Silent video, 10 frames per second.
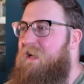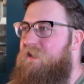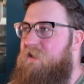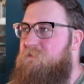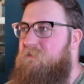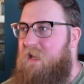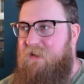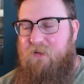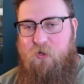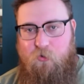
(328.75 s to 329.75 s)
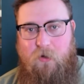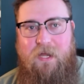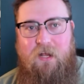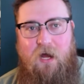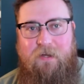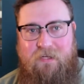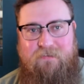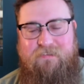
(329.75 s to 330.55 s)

He's a great audience